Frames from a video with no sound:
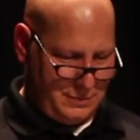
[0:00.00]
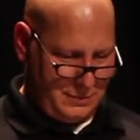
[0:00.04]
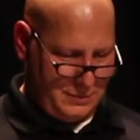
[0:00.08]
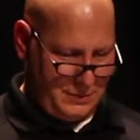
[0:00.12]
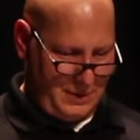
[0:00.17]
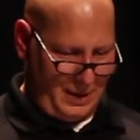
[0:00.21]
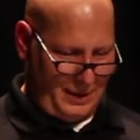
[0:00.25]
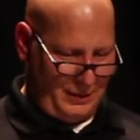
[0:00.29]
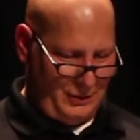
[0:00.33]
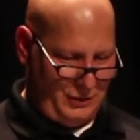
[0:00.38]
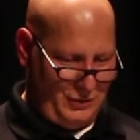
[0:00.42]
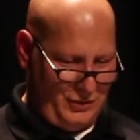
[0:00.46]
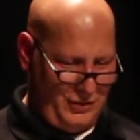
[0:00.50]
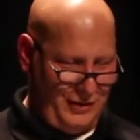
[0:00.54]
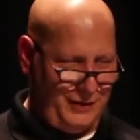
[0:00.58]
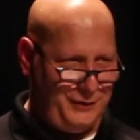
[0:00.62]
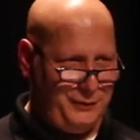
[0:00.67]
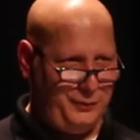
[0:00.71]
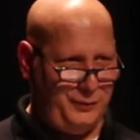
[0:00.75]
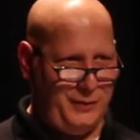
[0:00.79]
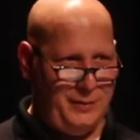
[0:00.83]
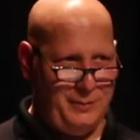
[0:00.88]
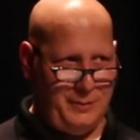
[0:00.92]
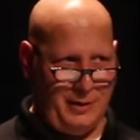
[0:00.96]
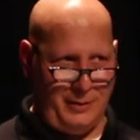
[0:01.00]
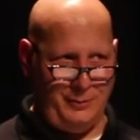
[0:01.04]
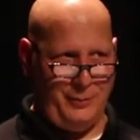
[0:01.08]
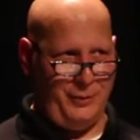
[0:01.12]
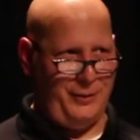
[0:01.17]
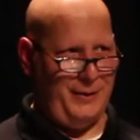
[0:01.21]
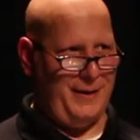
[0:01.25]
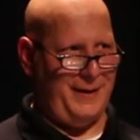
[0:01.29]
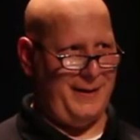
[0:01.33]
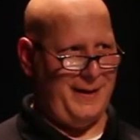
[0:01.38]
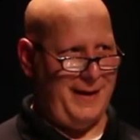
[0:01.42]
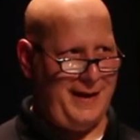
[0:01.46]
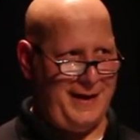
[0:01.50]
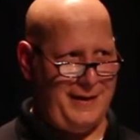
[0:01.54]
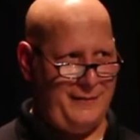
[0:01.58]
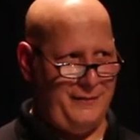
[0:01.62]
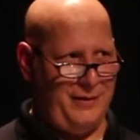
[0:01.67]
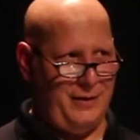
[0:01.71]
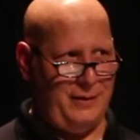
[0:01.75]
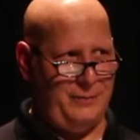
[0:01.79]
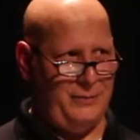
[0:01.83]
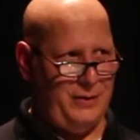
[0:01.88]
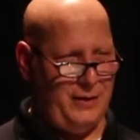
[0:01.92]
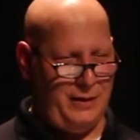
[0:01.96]
I just remembered I have
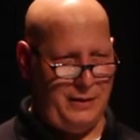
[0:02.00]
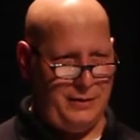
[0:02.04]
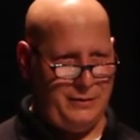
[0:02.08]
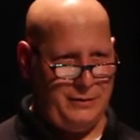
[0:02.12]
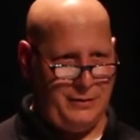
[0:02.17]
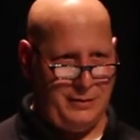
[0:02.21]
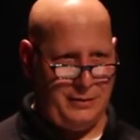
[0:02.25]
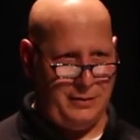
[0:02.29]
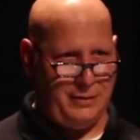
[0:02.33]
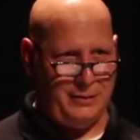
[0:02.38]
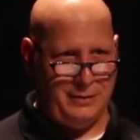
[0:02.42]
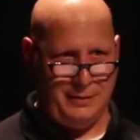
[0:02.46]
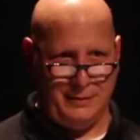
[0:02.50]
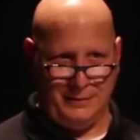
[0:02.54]
amnesia.